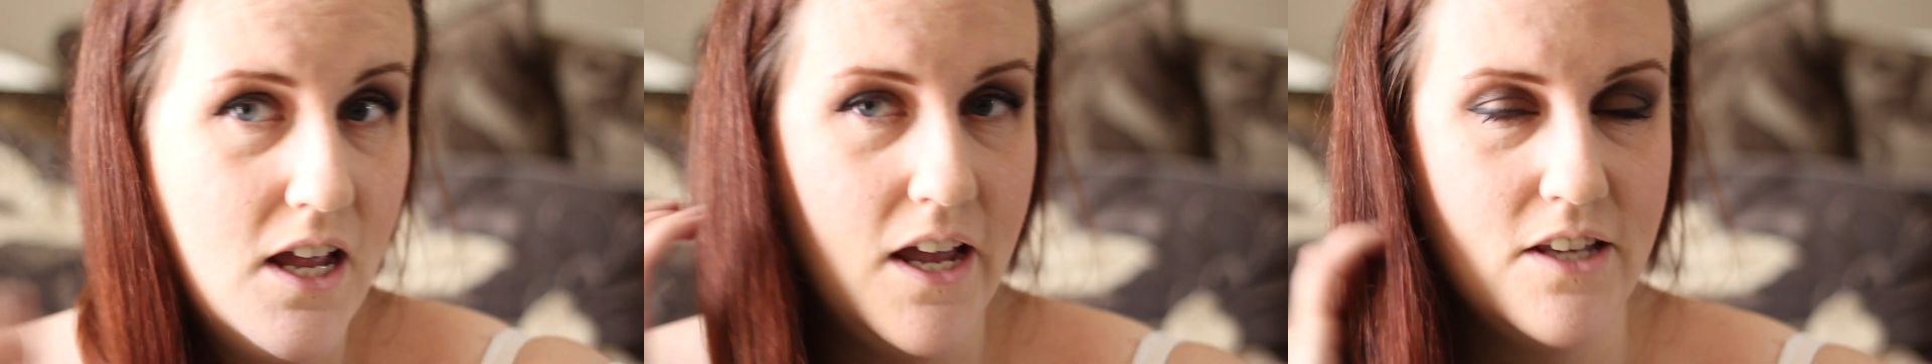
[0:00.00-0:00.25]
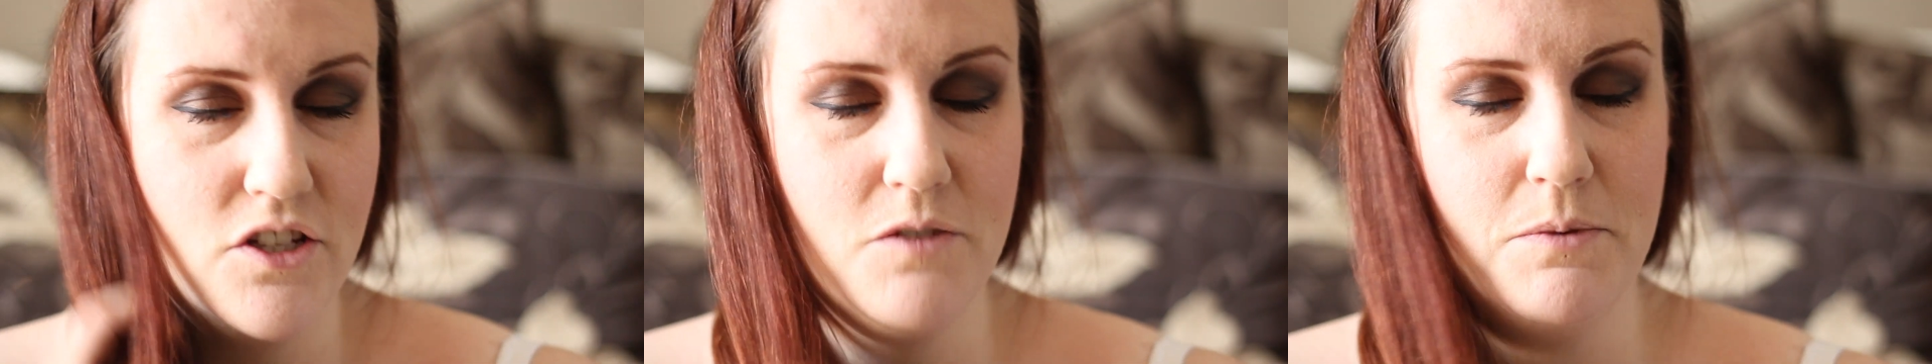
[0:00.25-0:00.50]

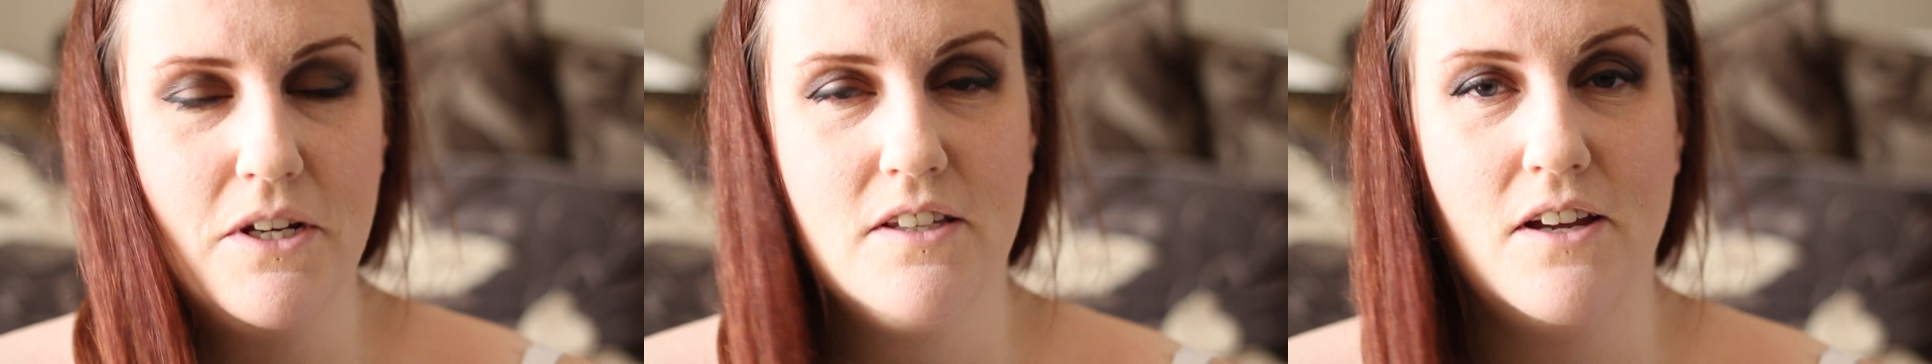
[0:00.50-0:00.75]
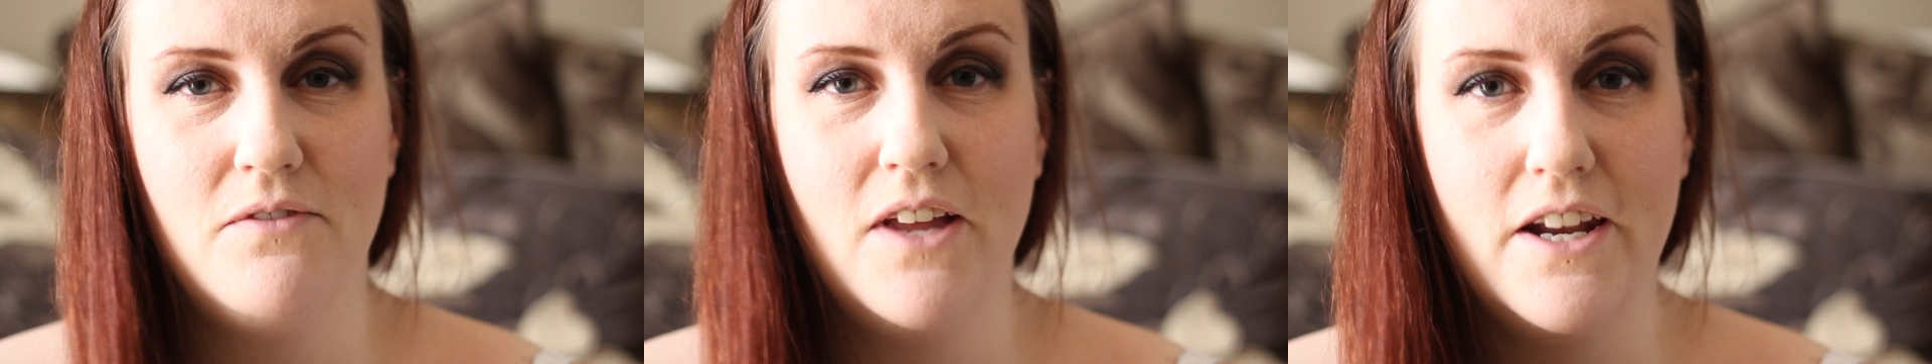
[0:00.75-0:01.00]
it's just
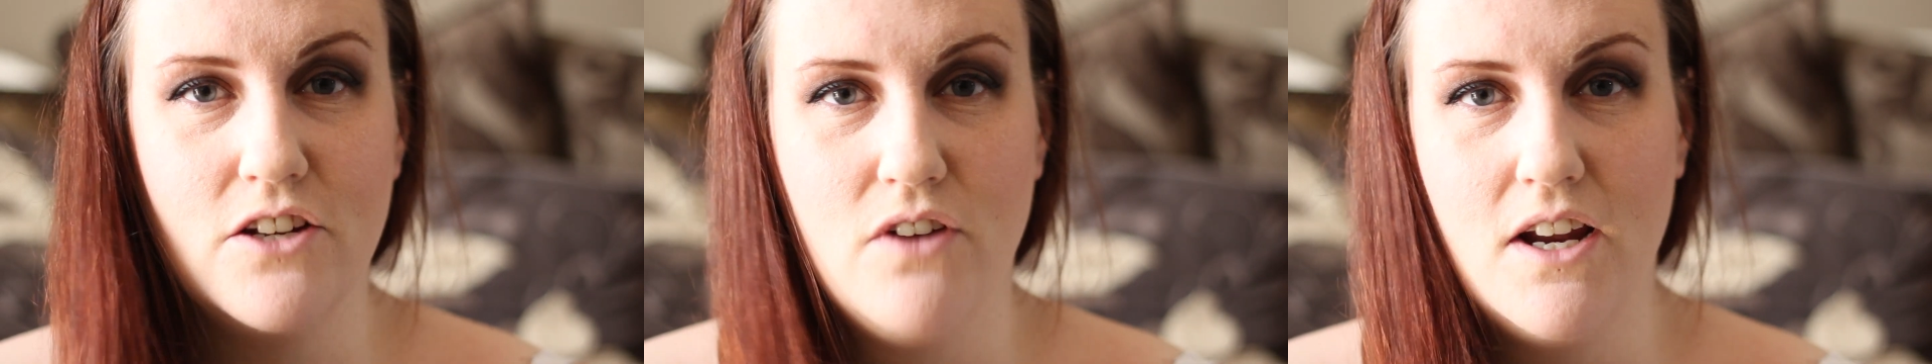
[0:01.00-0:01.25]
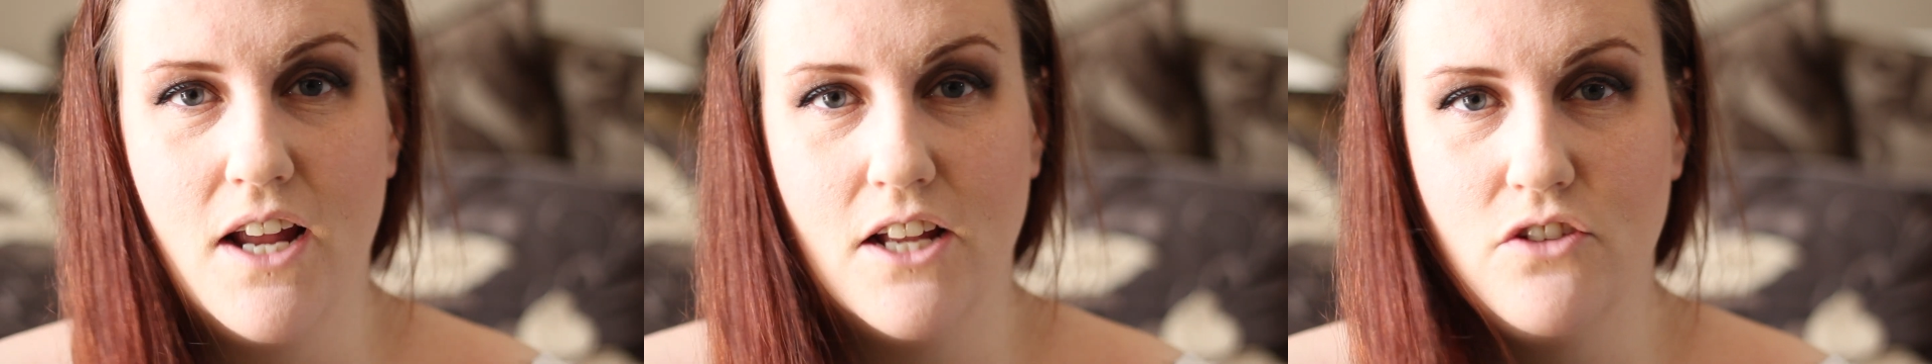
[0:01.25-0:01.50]
because I've let it
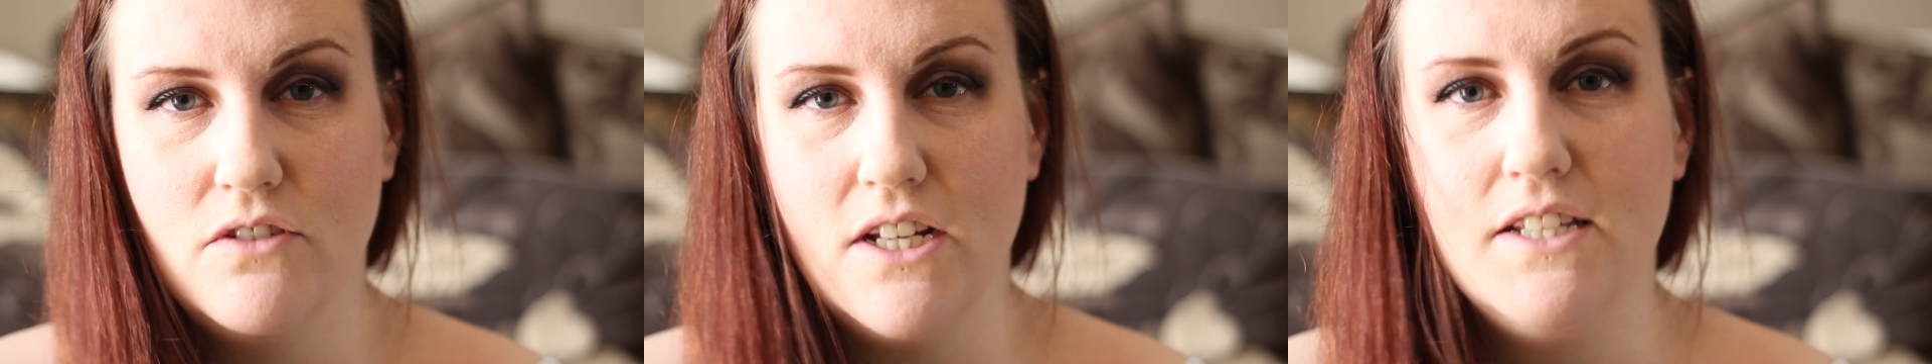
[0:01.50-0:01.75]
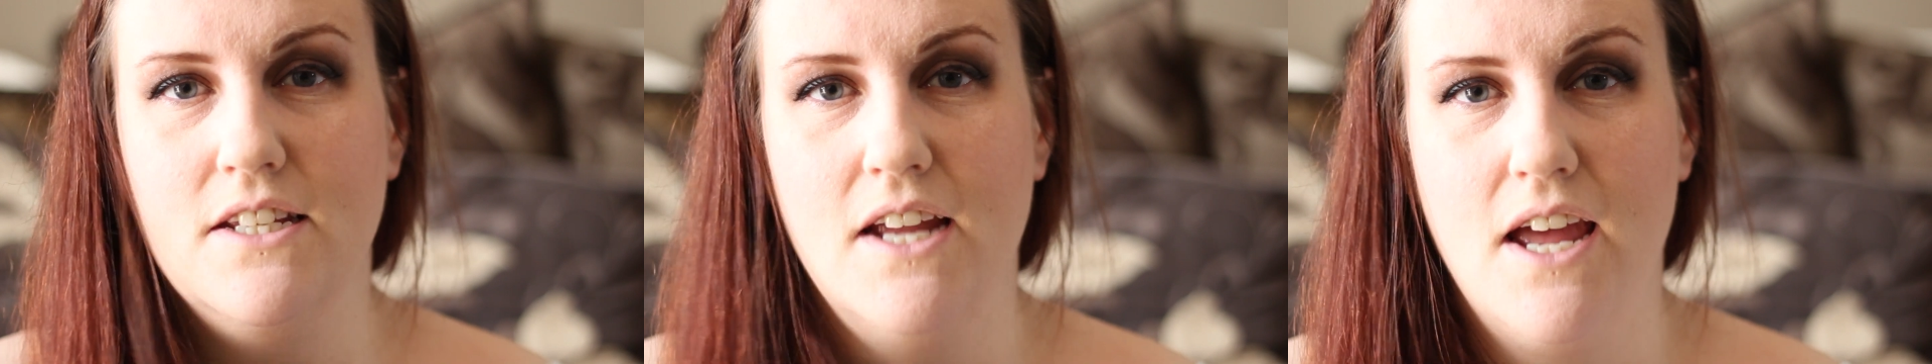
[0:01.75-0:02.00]
dry
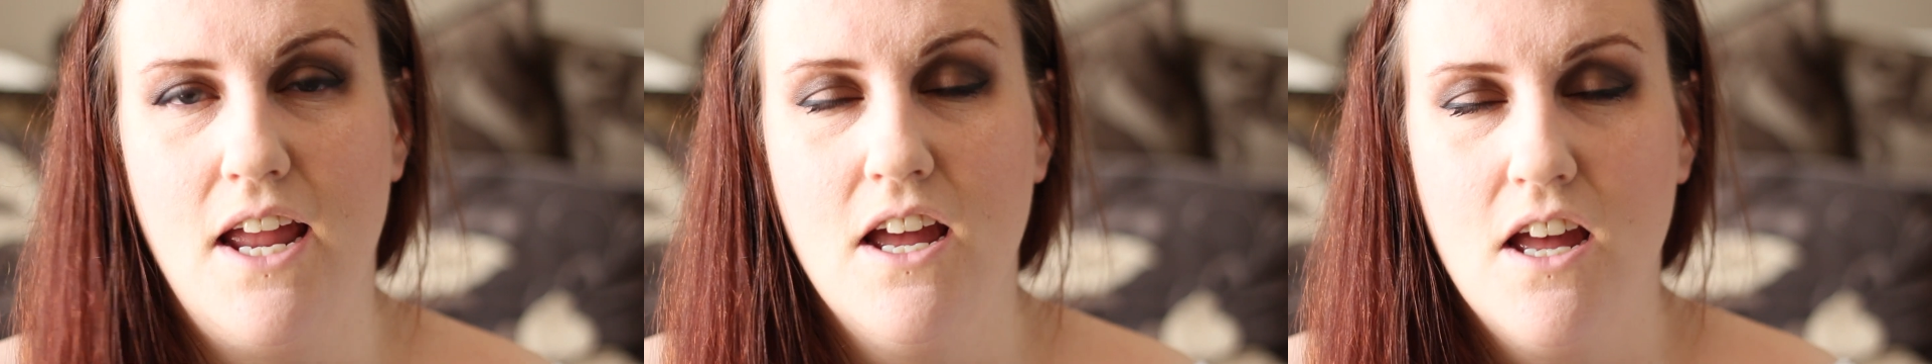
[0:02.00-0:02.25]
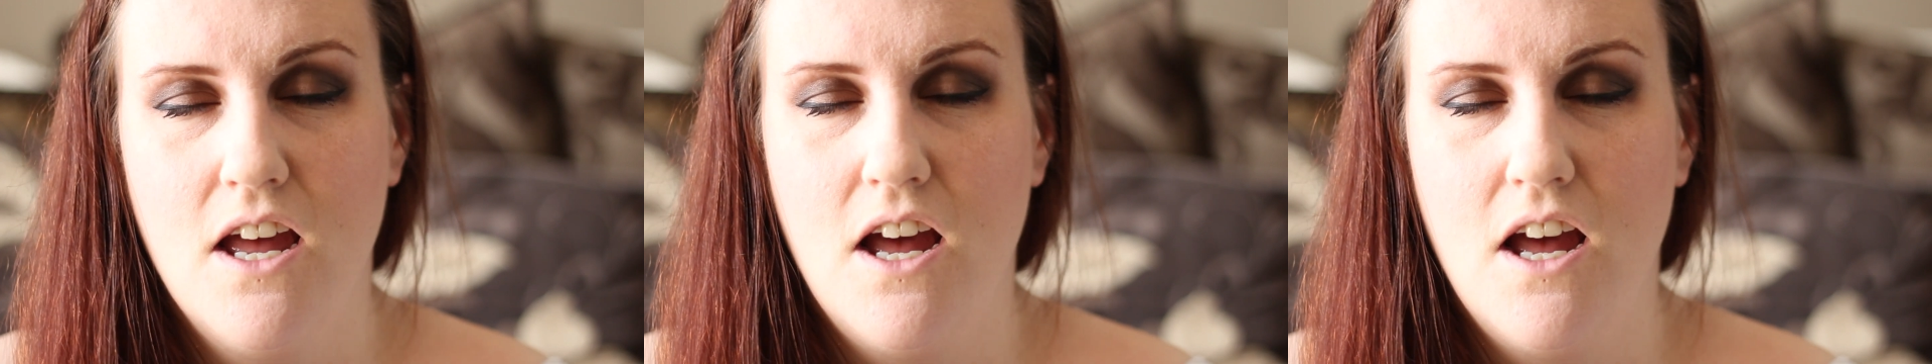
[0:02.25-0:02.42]
naturally today.